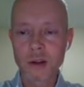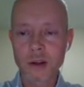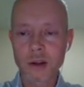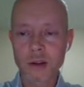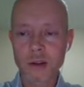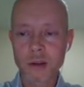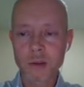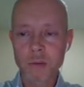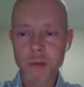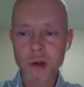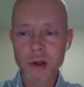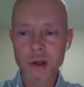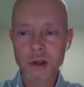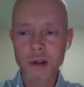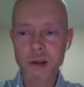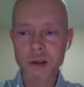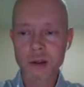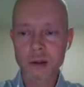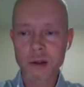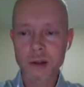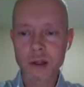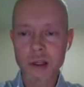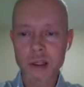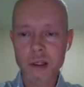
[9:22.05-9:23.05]
I think my
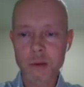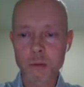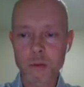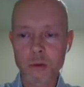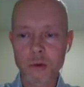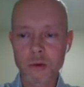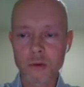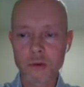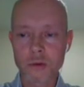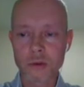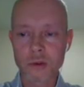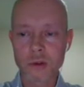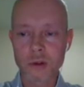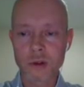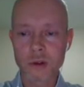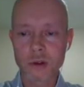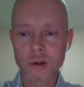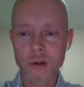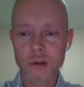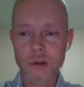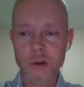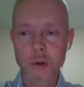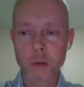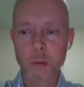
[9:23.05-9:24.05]
next move
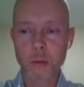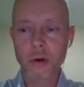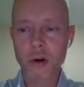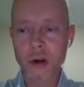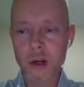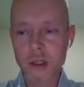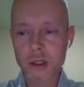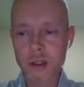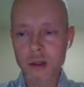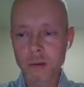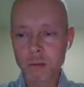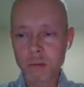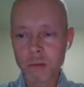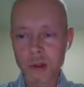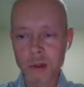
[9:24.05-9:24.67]
surprised him.